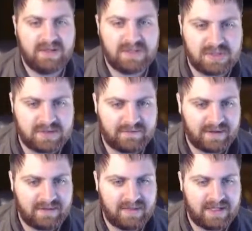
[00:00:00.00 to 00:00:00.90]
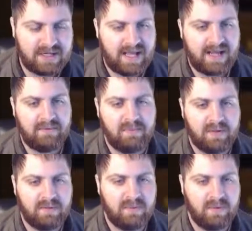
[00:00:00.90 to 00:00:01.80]
Choose a friendly minion, add a
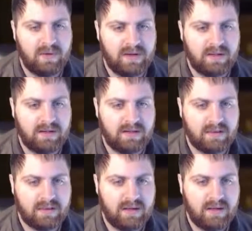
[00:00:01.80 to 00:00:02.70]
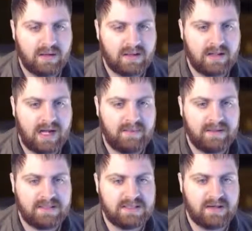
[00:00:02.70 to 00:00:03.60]
1/1
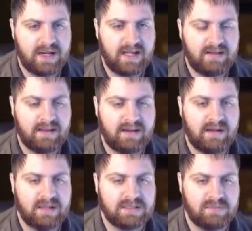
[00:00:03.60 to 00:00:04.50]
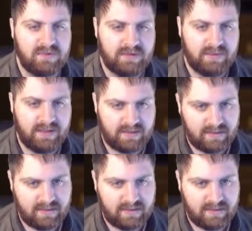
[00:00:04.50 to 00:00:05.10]
copy to your hand that costs 1. What?